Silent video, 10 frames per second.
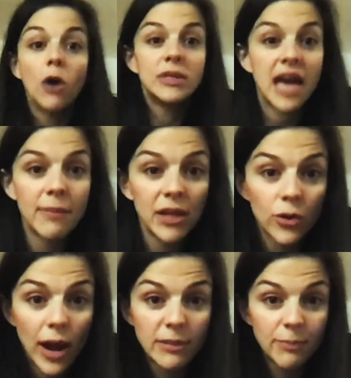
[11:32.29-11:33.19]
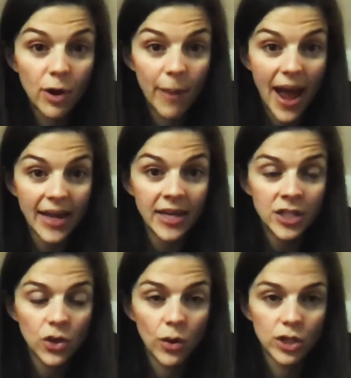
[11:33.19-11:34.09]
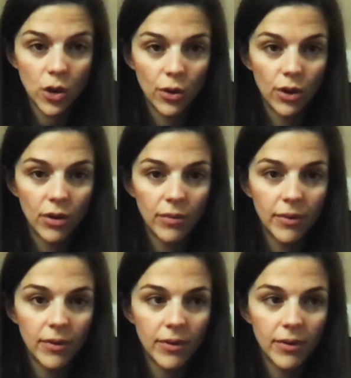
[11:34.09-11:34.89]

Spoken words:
Oh, 10 milligrams per package or total?